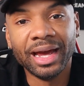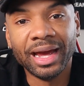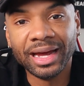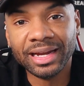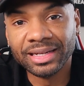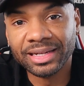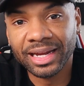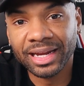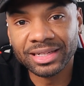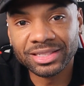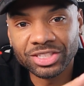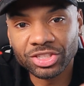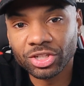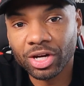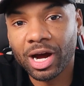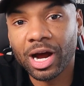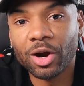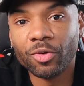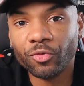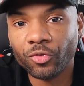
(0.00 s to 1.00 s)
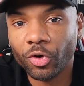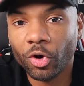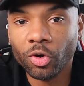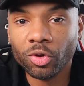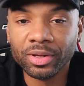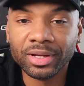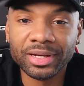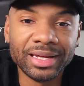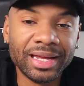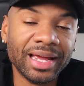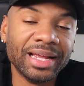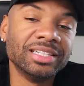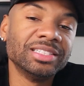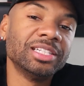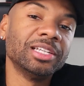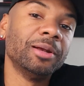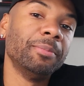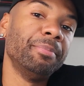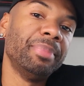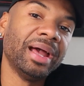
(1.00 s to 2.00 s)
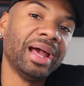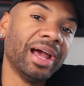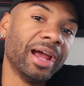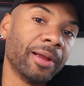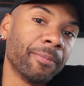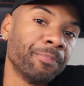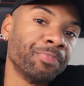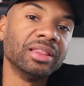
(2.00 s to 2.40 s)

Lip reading: and then start rolling, get into the bag.